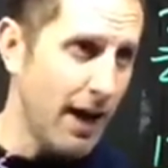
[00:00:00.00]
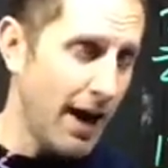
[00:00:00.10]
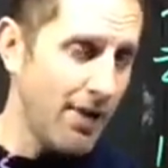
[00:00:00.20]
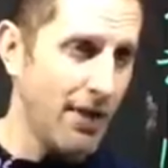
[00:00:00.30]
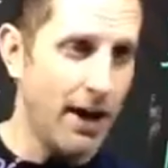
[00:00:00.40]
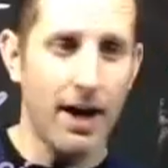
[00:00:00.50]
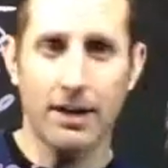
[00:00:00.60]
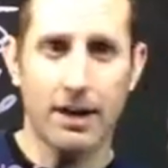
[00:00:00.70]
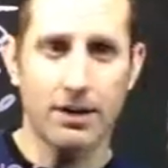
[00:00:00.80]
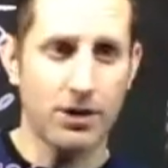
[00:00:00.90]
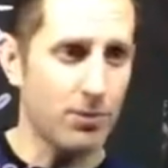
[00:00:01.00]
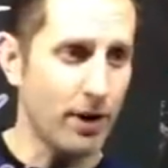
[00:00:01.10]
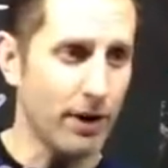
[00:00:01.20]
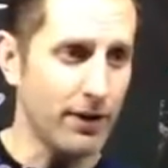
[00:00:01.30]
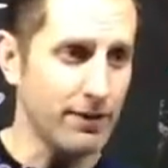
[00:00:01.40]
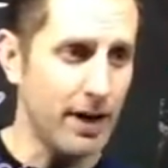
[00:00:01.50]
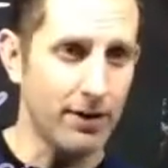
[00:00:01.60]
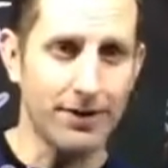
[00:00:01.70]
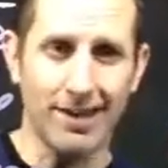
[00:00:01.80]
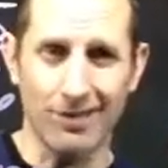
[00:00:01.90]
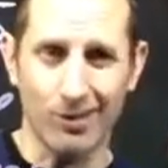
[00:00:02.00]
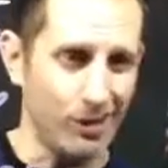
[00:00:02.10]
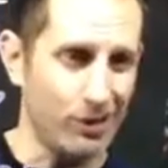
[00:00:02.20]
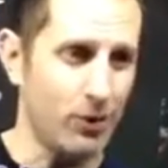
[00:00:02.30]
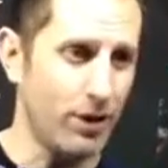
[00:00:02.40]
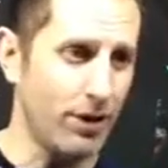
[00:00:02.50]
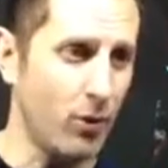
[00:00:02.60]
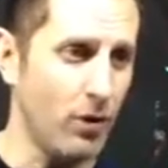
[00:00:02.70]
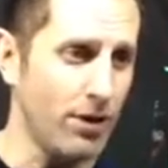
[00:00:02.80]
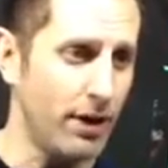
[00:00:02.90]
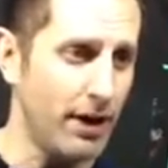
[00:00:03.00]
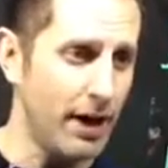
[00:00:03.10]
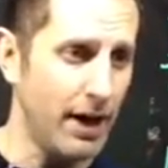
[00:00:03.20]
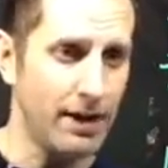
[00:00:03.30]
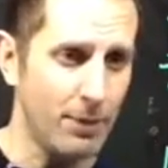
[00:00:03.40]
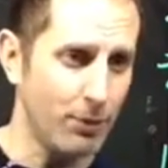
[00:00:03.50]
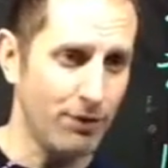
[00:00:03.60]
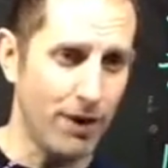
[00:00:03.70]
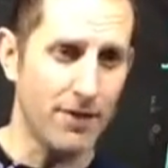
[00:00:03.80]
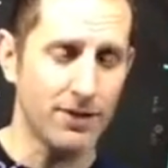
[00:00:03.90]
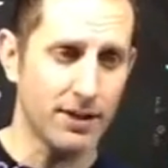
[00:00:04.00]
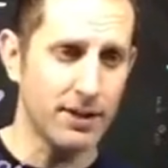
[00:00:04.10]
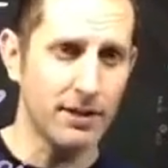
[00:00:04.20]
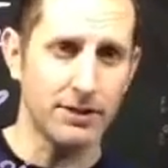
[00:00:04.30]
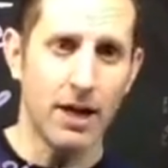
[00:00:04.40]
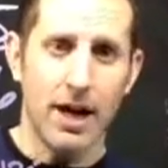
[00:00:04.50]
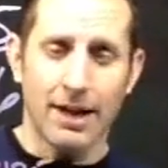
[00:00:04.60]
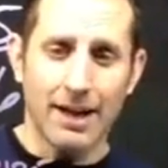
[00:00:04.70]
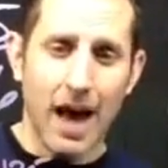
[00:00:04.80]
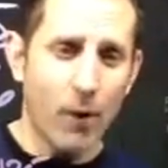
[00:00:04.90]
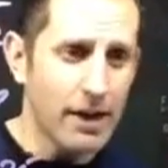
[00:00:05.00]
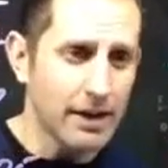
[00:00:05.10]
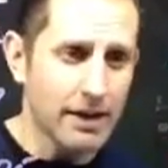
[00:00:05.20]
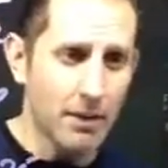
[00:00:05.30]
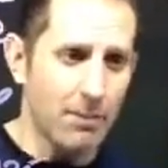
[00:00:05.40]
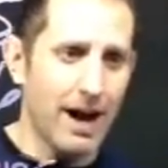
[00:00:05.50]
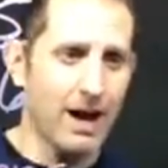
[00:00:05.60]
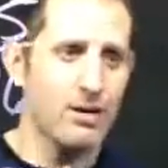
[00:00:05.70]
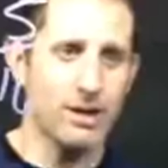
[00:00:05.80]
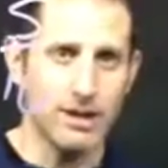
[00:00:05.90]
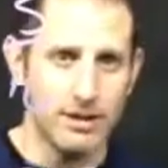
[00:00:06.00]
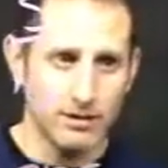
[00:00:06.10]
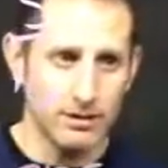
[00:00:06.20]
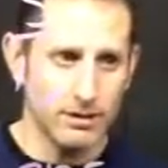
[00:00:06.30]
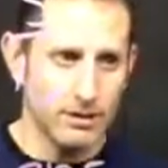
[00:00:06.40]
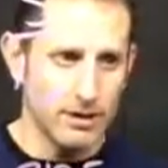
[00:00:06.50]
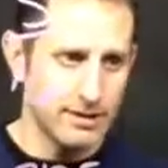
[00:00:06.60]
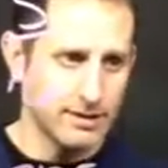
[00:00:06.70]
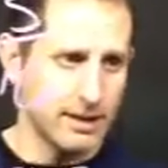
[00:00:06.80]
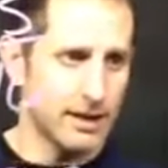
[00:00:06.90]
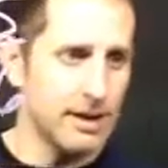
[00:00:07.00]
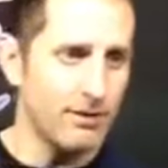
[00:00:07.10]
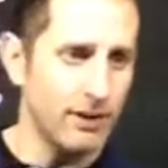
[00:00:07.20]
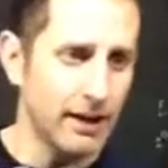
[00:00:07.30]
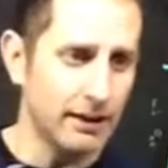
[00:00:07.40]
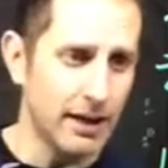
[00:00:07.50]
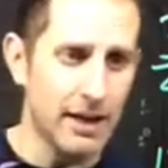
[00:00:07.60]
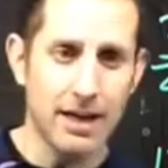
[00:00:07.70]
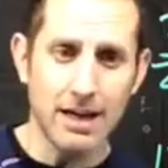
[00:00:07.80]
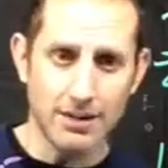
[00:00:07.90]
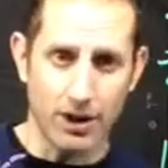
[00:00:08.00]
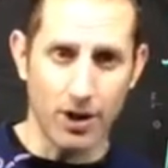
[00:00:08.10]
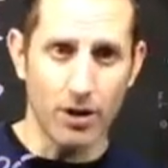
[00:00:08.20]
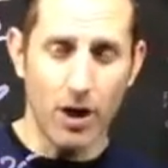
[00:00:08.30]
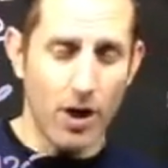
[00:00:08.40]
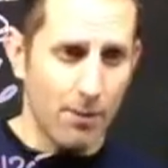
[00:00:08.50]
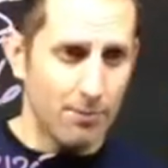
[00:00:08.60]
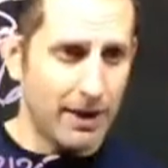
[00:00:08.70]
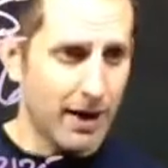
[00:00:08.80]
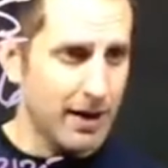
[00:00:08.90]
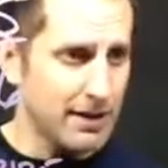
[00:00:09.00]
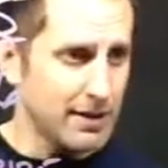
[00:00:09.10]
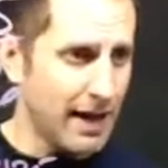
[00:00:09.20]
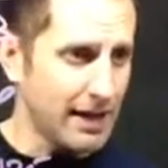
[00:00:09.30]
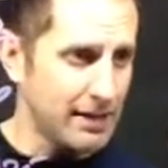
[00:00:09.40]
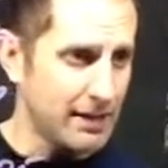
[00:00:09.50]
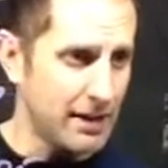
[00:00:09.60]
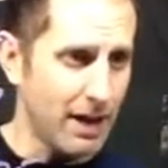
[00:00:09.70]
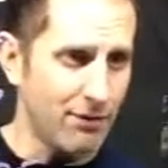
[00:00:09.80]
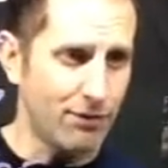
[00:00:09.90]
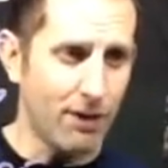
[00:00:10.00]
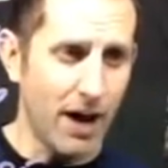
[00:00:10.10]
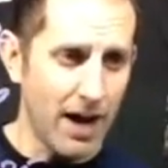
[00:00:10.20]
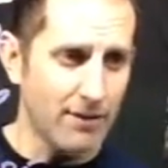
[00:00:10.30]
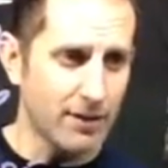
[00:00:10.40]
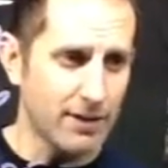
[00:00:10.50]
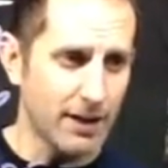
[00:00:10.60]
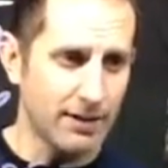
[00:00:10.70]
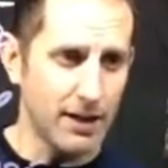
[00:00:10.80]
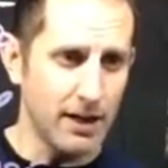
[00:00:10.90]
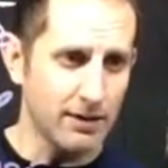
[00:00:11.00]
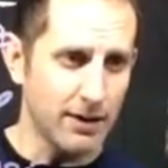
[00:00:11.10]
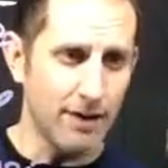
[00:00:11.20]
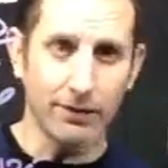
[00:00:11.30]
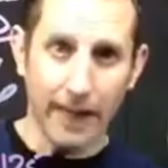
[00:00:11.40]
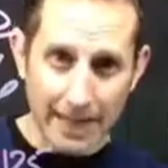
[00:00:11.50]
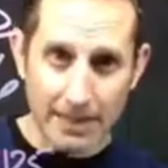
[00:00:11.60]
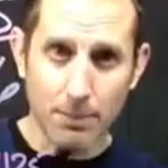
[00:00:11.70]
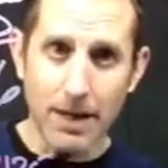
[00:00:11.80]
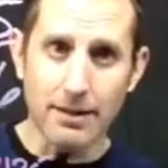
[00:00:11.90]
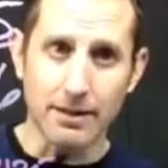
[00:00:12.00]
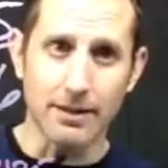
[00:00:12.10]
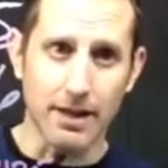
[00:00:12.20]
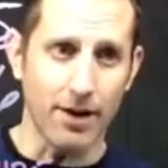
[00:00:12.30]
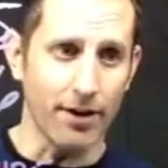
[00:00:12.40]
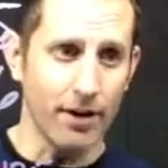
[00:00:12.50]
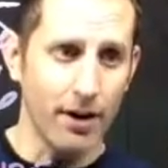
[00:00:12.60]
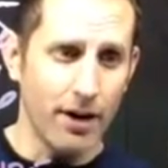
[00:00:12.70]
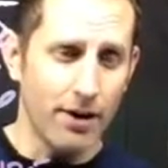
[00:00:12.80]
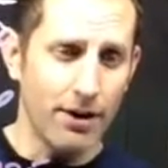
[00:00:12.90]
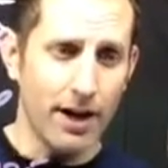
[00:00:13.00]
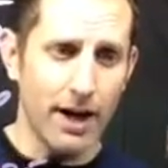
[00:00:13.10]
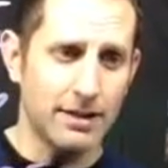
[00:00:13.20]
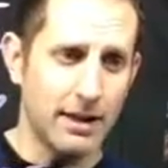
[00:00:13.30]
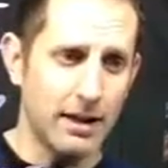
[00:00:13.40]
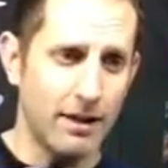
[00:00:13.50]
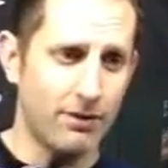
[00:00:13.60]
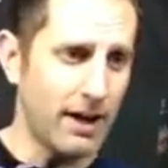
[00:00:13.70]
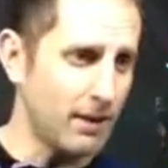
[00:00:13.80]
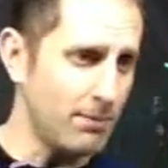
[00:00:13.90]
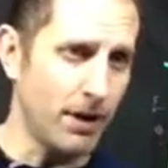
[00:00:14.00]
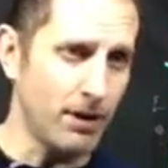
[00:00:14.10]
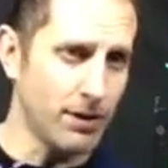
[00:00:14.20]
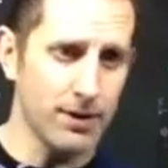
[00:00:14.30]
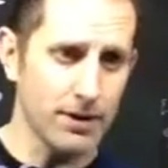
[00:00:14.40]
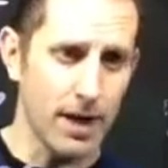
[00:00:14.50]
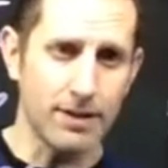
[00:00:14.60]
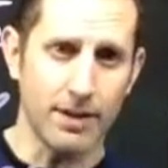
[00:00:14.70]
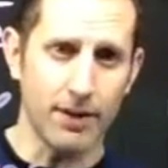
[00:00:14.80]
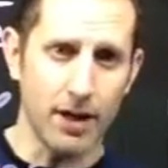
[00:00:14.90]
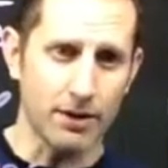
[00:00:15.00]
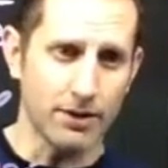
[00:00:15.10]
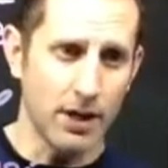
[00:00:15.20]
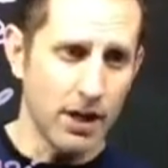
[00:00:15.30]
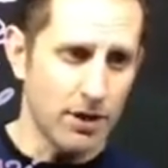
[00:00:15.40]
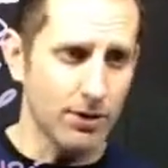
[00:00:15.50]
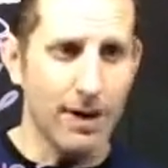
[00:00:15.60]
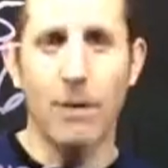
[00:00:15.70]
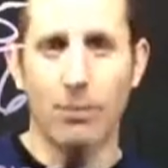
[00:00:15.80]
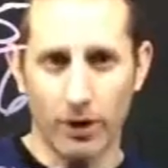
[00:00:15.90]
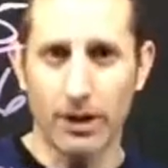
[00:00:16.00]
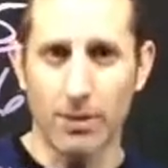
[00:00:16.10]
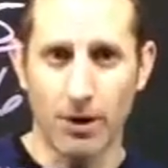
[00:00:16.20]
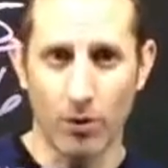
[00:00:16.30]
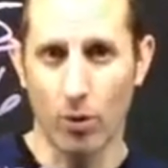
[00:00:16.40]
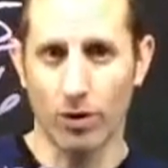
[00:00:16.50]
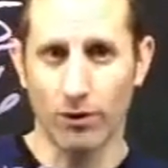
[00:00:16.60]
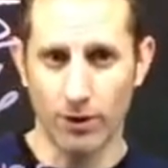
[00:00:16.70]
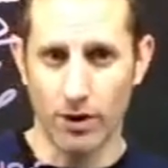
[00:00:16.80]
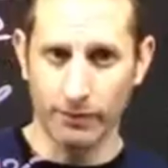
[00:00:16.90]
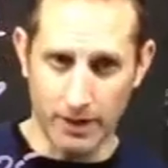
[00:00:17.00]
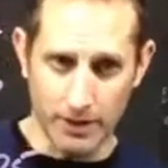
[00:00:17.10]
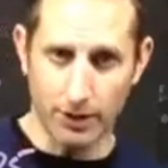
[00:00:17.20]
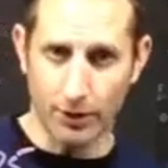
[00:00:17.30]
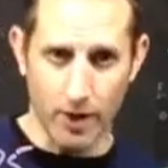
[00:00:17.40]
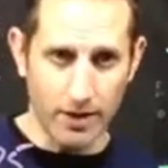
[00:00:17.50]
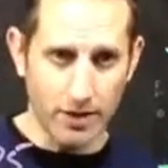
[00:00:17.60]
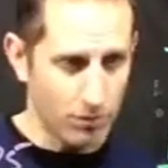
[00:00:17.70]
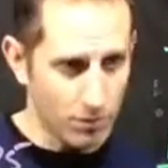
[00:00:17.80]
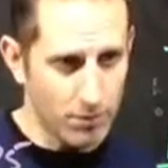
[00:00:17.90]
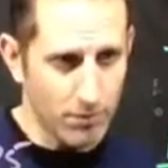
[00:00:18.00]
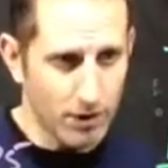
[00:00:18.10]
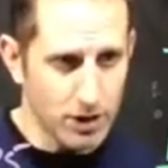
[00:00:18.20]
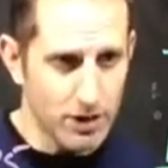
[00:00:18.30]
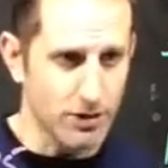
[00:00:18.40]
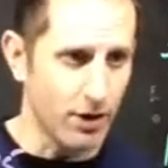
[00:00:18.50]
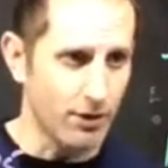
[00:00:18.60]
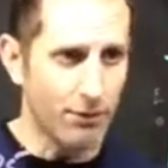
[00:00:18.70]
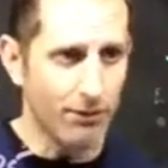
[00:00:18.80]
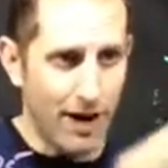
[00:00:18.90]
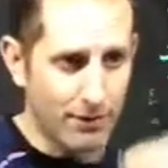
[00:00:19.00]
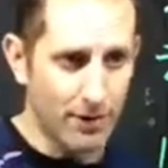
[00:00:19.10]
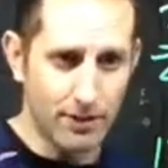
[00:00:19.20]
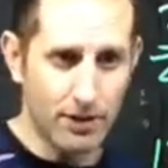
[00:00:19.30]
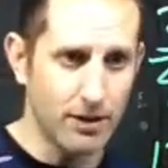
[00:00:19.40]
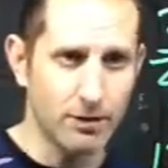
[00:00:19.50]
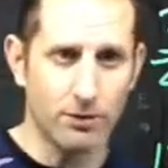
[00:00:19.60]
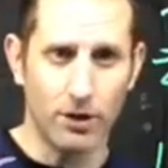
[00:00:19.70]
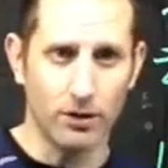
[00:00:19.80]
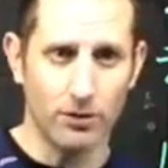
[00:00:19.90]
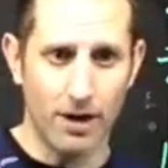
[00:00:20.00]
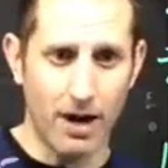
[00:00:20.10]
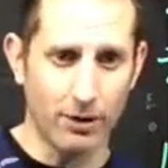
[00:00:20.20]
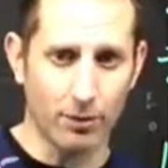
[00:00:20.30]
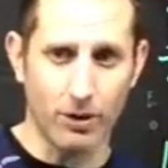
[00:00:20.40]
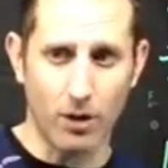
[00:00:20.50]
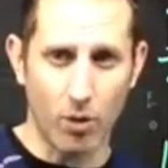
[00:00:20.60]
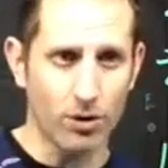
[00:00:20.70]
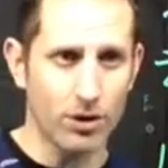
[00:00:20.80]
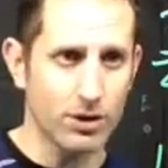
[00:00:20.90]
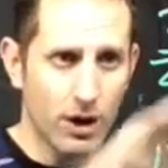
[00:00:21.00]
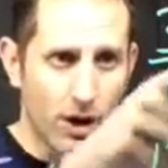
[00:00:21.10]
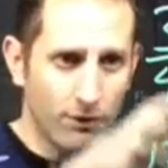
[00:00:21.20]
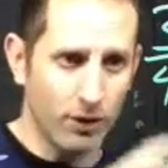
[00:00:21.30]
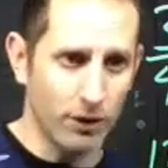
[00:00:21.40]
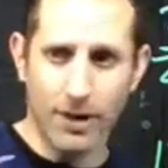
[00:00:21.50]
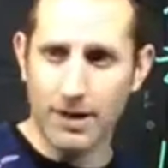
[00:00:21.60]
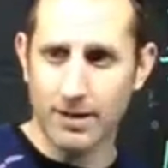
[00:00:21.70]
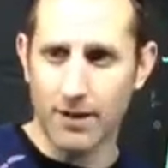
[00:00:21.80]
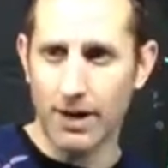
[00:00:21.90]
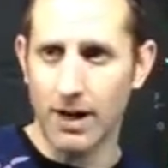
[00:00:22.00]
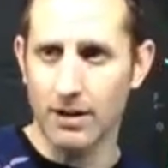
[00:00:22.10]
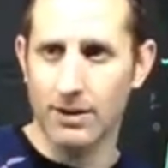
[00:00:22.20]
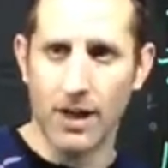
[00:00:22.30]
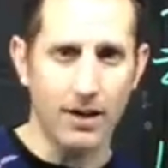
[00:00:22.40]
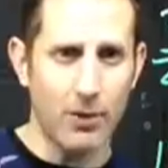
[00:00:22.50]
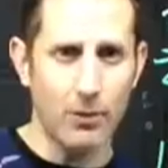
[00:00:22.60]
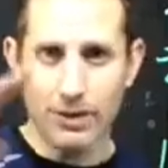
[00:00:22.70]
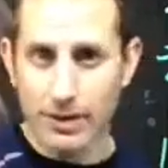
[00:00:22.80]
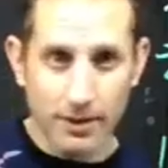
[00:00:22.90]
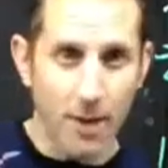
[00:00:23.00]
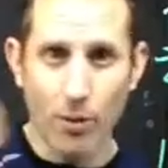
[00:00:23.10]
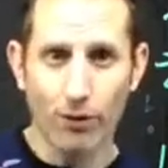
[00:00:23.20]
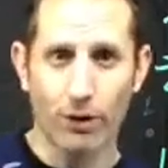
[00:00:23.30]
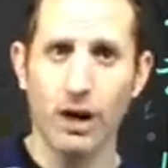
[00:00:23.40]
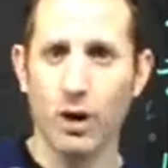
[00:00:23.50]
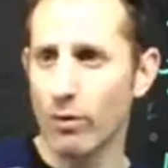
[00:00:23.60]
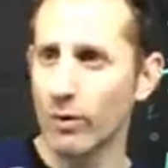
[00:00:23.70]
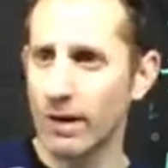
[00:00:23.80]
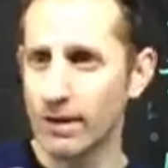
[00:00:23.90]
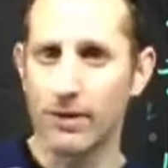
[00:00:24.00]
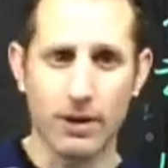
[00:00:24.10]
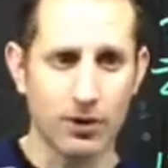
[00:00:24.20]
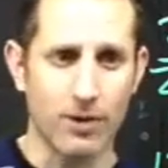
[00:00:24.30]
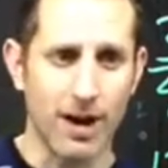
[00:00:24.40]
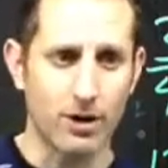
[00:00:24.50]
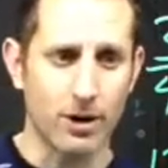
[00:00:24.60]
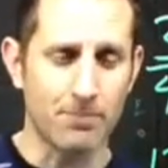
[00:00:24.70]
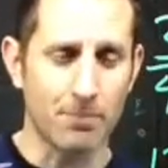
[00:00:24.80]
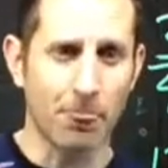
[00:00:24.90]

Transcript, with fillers: And then I can just bring this down because I didn't really do anything with it. And I end up with 5 sixteenths. Now I can compare these significantly easier because I can see that 5 sixteenths, I have less pieces here than I did if I compared it to this guy, 7 eighths. So now putting them in an order from least to greatest would be much easier. 5 sixteenths followed by 3 quarters followed by 7 eighths. And that was the same over here when we did this strategy.